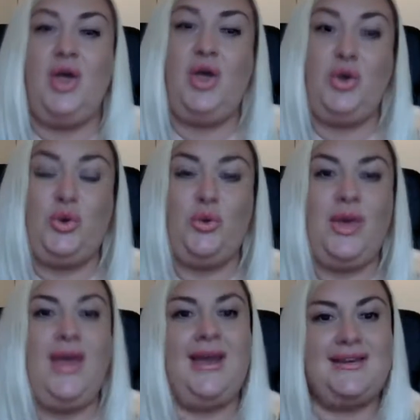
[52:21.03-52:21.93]
who
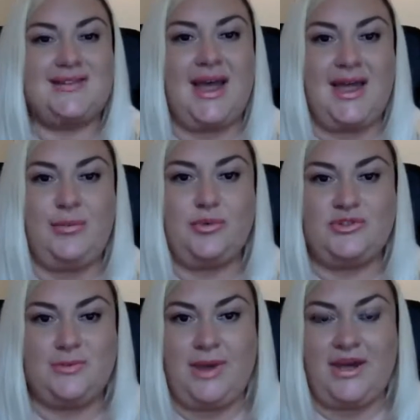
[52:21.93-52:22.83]
is able
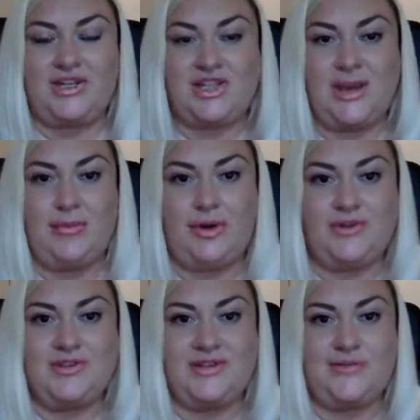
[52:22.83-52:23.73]
to manage that
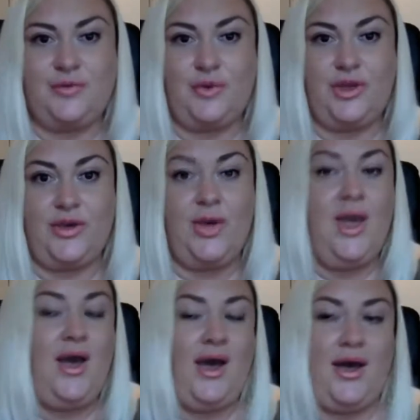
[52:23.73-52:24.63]
process for you,
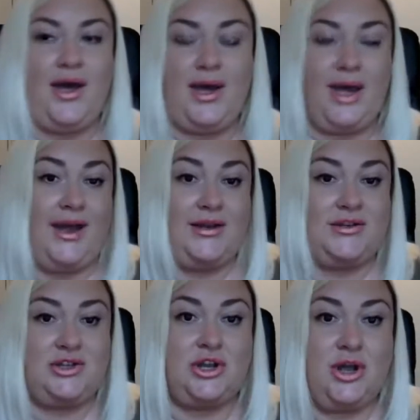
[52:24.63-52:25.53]
and,
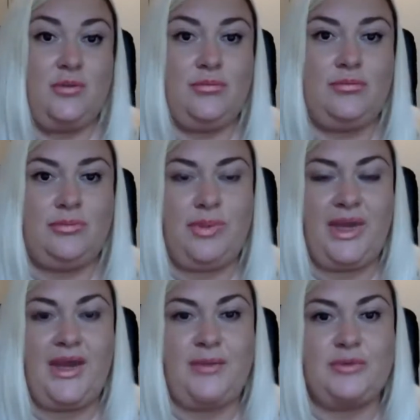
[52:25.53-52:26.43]
you know, be
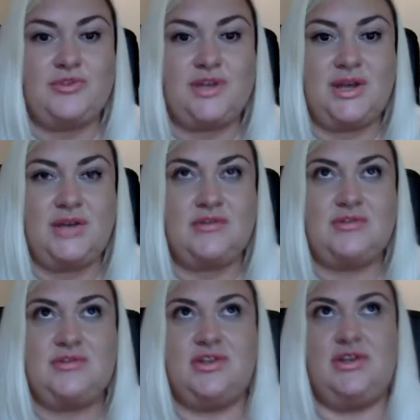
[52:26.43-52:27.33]
able to
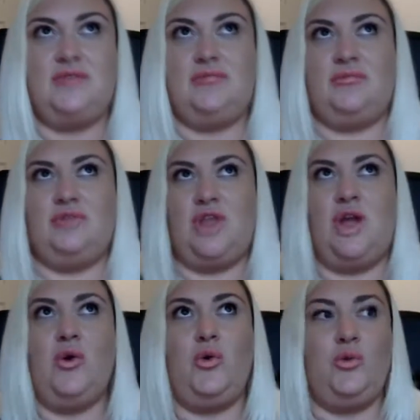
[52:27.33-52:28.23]

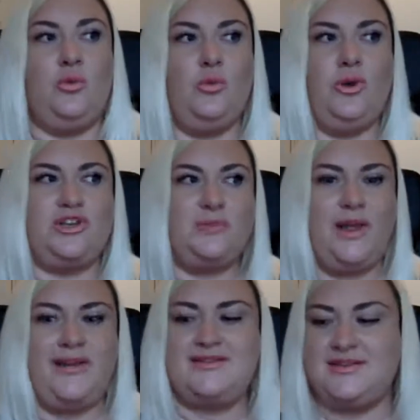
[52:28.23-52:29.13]
know which
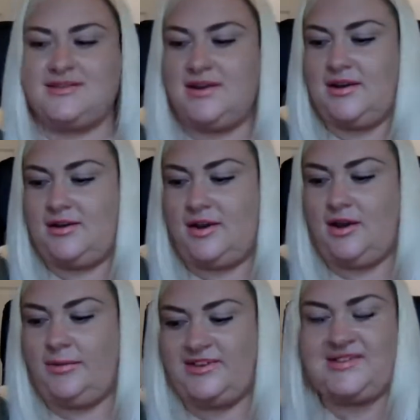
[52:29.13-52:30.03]
places are going
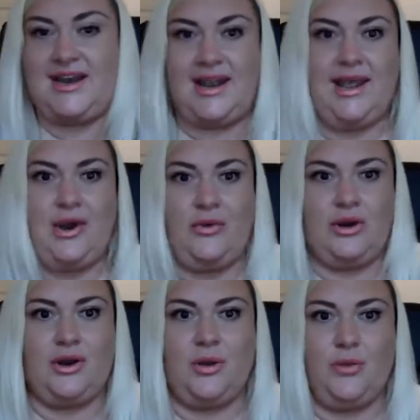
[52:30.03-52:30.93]
to be sent here
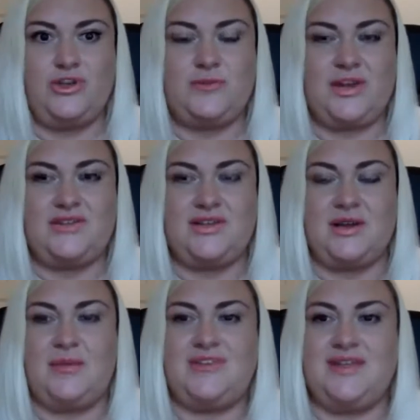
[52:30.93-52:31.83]
and which places are going
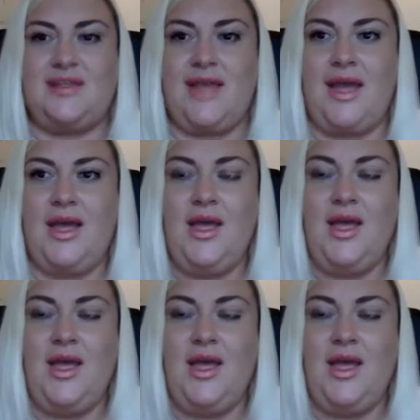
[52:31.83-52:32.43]
to be sent there.